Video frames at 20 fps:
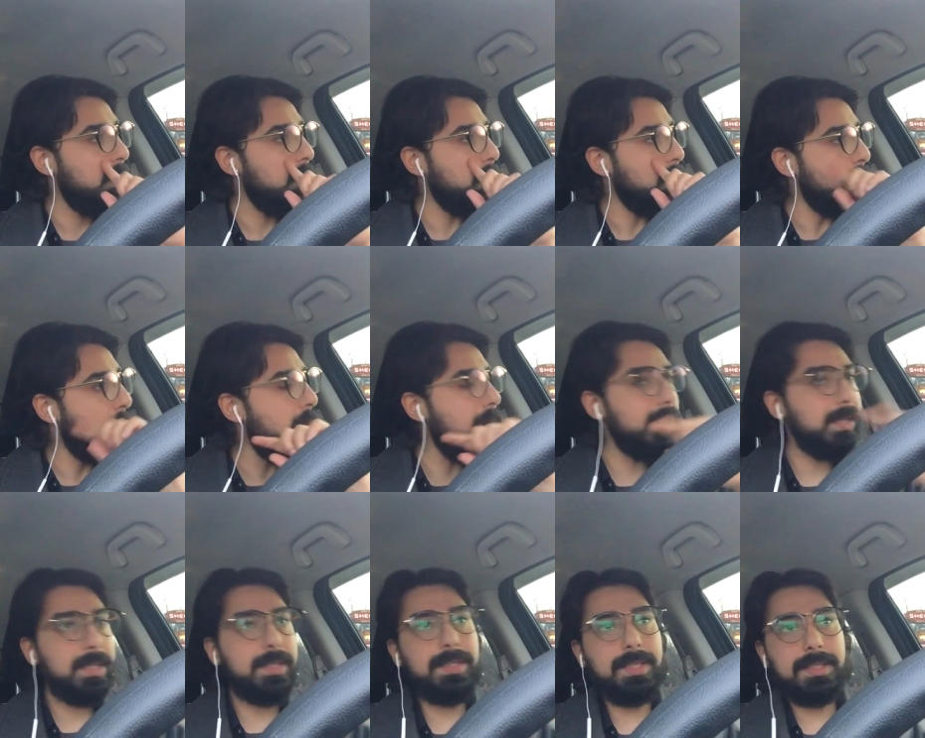
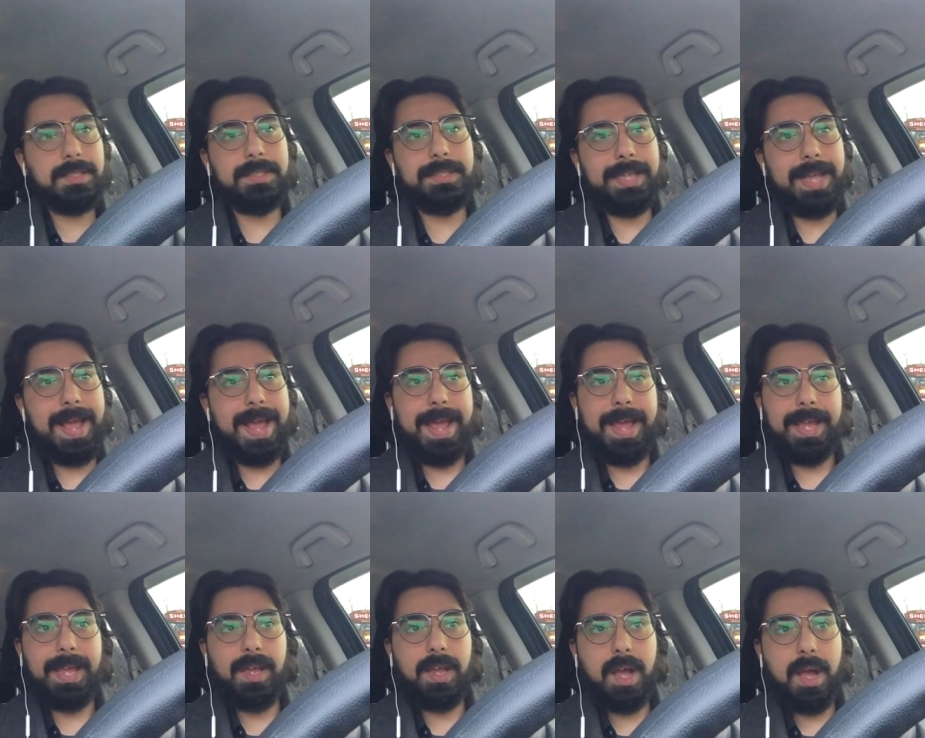What does it
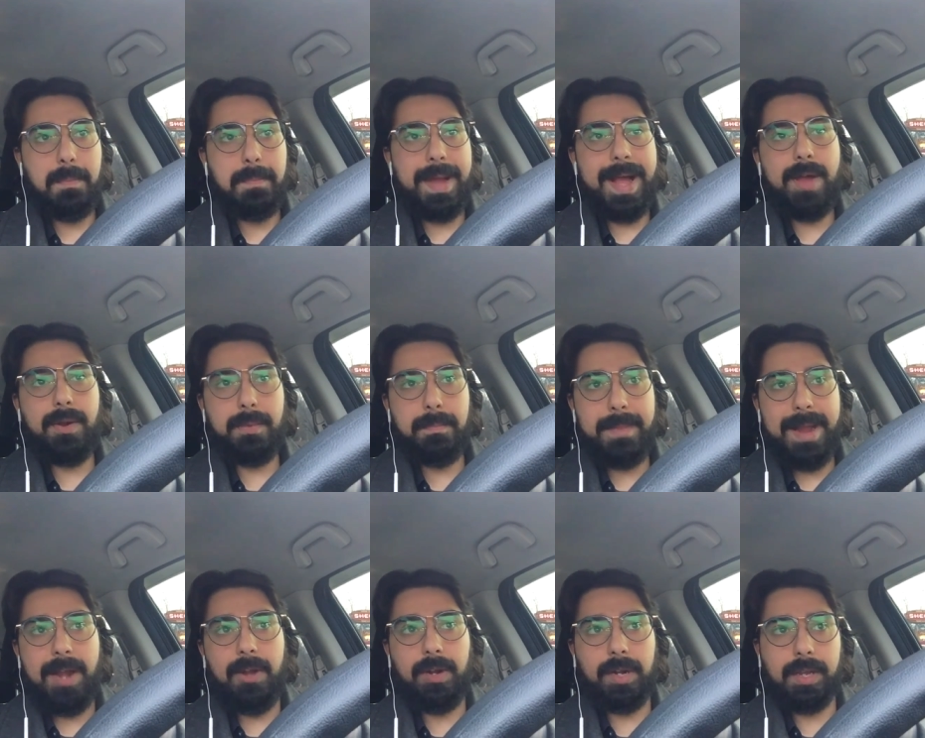say about
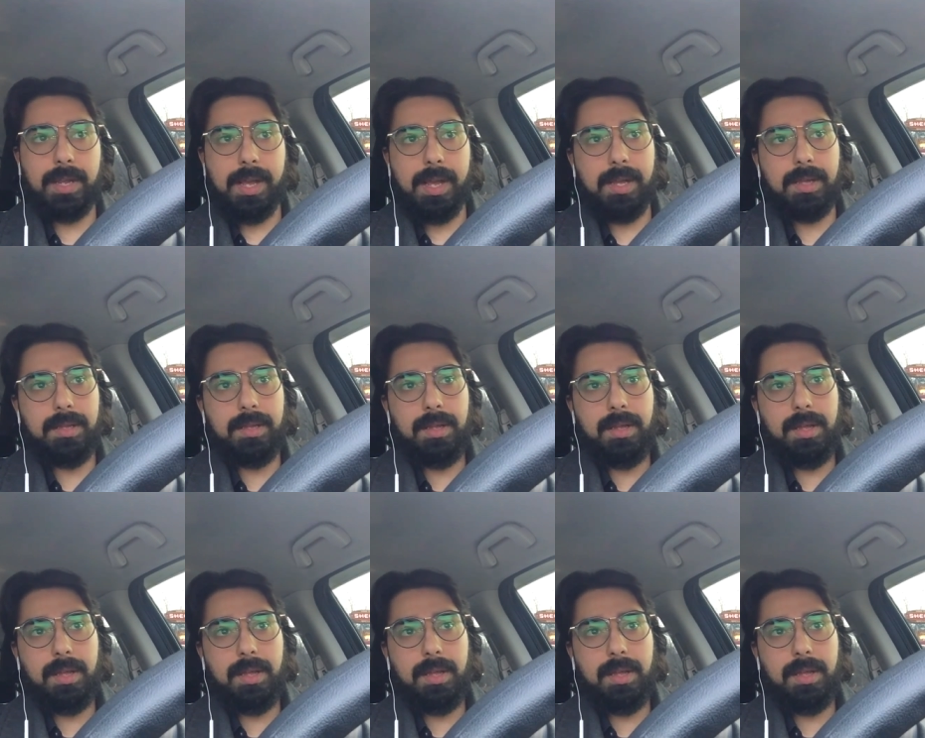America